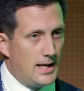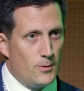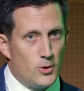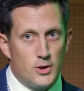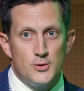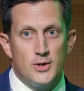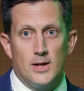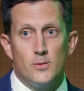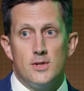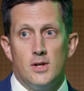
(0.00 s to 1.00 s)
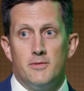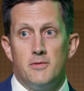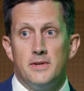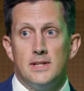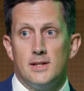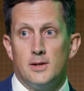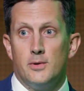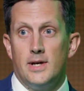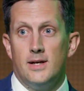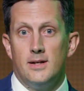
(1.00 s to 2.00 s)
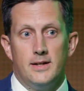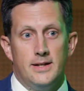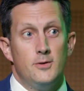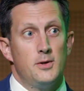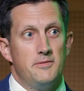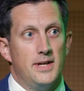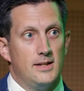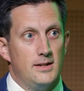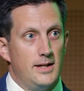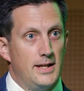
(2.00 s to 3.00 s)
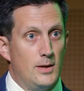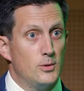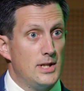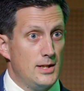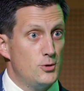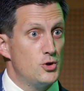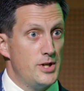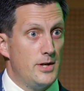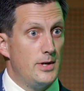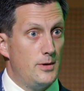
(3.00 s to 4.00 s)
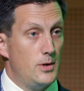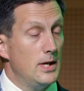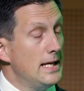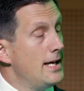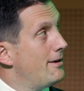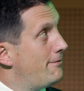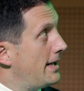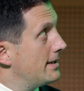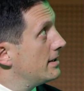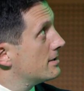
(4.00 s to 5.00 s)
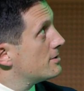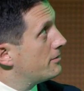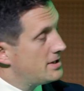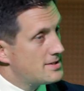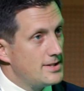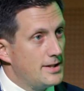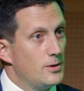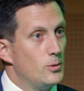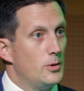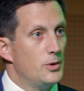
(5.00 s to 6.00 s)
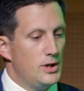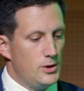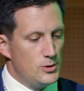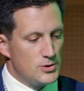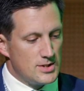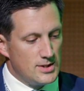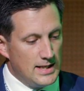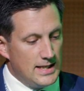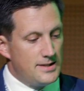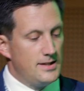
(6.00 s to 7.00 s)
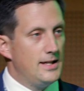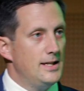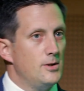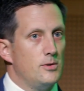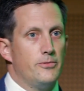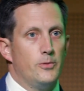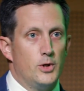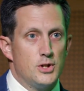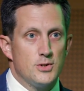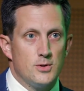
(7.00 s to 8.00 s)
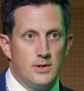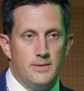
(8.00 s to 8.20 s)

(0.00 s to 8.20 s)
I work together with Oliver Findl here in Vienna, and I would like to share our findings of this study where we used the EDOF version, so